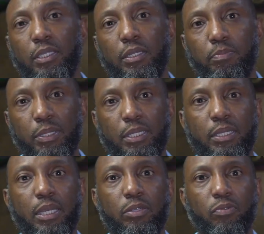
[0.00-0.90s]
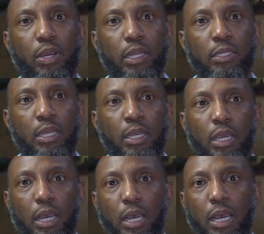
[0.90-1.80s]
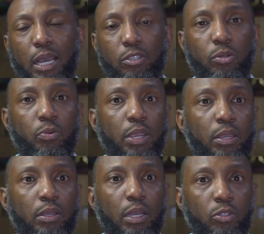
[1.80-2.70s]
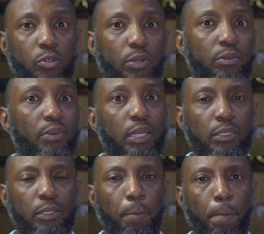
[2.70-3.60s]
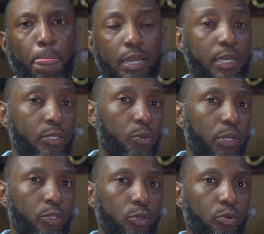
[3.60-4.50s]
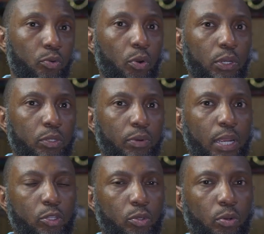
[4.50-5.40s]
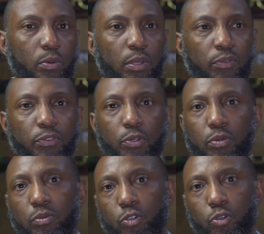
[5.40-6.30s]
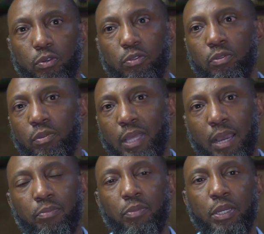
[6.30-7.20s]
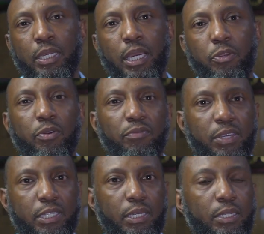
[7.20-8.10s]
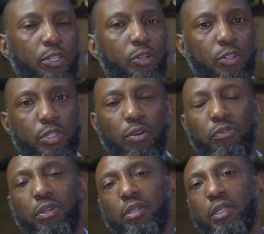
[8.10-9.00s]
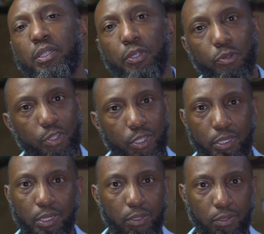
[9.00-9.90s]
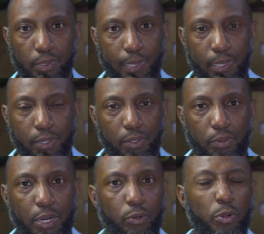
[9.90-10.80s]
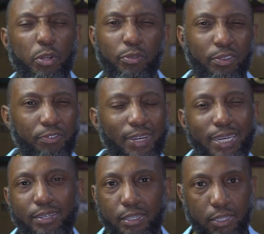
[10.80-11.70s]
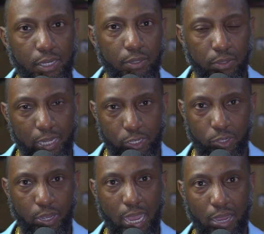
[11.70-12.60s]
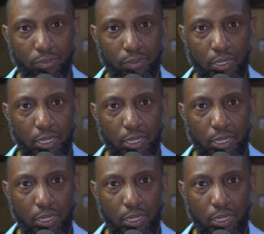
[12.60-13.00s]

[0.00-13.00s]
a business, right? As a way to invest and as a way to grow it, right? So if you took that money and you invested it in yourself, you learned a new skill, right? Or you refined a skill that you have.